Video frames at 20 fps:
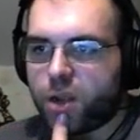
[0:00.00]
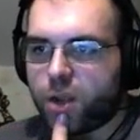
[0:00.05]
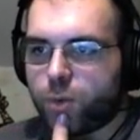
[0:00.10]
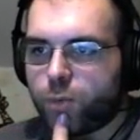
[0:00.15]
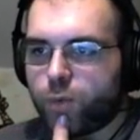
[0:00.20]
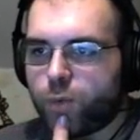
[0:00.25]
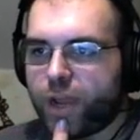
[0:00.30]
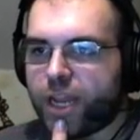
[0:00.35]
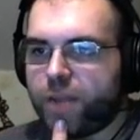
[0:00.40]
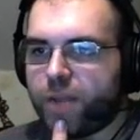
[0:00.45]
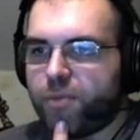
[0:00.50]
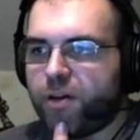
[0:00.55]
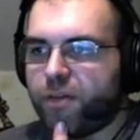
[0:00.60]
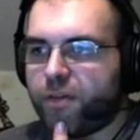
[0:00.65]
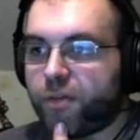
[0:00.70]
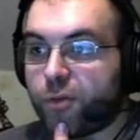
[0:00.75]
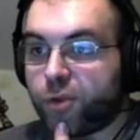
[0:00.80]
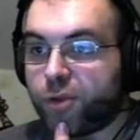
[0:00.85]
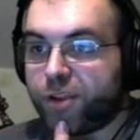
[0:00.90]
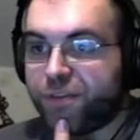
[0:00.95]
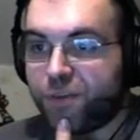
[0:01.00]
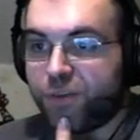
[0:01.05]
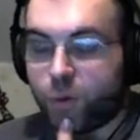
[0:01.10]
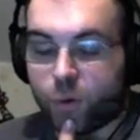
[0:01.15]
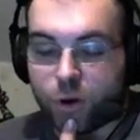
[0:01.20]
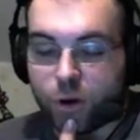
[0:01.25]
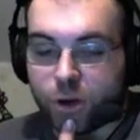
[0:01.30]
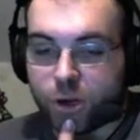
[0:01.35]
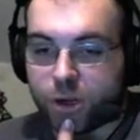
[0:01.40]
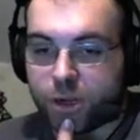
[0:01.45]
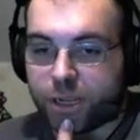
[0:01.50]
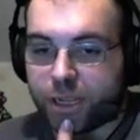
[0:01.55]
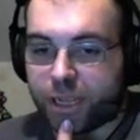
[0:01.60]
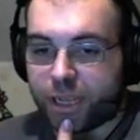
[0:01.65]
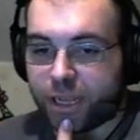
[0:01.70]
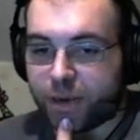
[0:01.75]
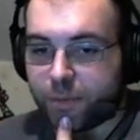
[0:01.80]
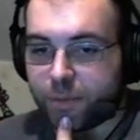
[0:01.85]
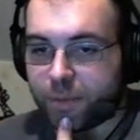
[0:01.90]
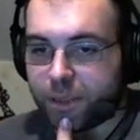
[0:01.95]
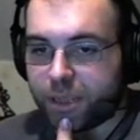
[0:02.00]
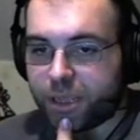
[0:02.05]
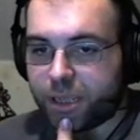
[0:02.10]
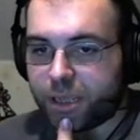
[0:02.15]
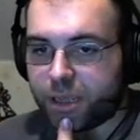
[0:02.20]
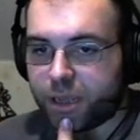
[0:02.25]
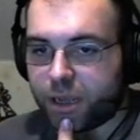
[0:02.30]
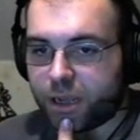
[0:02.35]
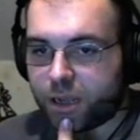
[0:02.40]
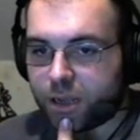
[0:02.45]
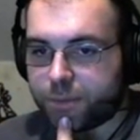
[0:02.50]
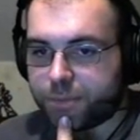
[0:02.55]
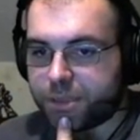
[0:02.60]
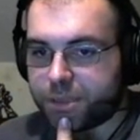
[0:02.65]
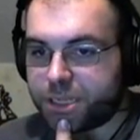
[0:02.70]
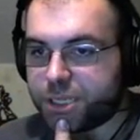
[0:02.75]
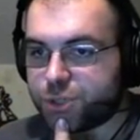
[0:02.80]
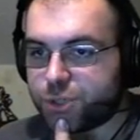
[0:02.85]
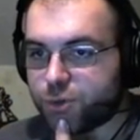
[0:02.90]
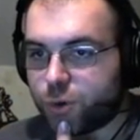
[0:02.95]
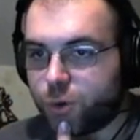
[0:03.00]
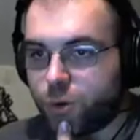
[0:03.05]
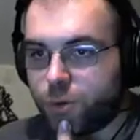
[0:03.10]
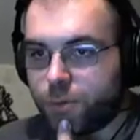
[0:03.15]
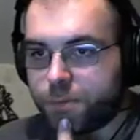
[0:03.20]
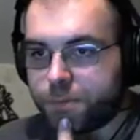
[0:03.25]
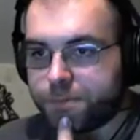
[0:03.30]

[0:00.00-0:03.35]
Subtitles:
right above 3-4, can be a complete troll.